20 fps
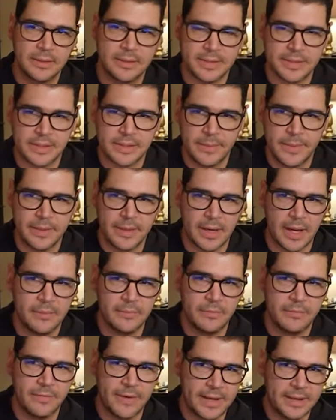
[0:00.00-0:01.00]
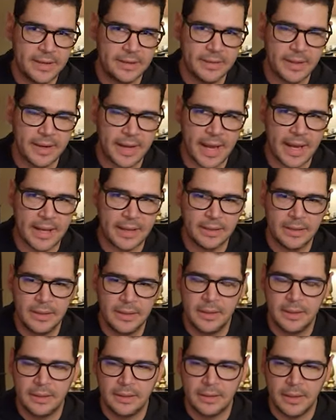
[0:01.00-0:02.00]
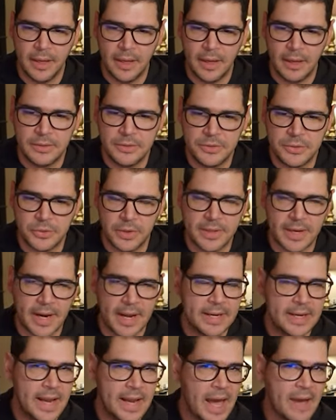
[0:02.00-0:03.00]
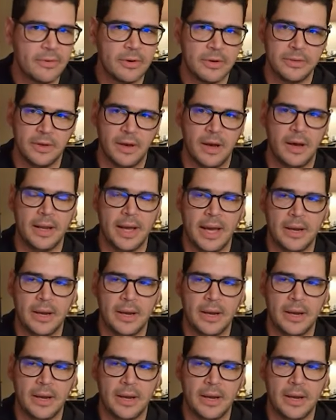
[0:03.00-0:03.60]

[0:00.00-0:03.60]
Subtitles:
That's something that I'm finding that I enjoy that I never thought